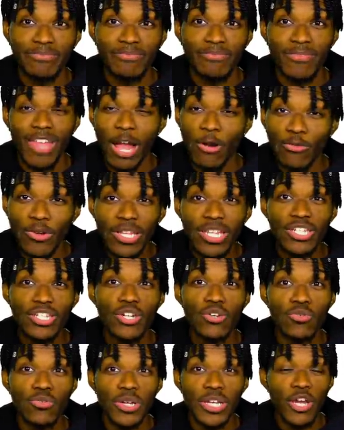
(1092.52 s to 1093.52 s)
I really
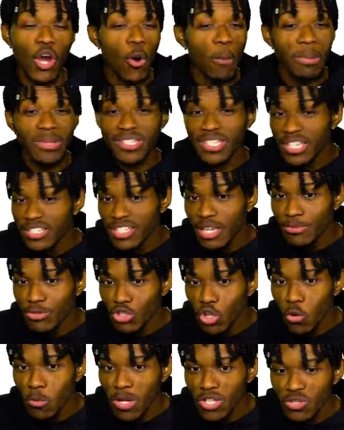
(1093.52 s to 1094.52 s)
do. It opens things up
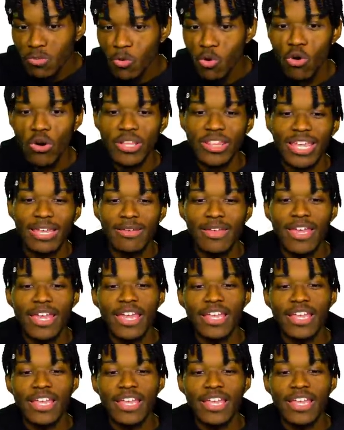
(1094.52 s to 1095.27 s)
so much more that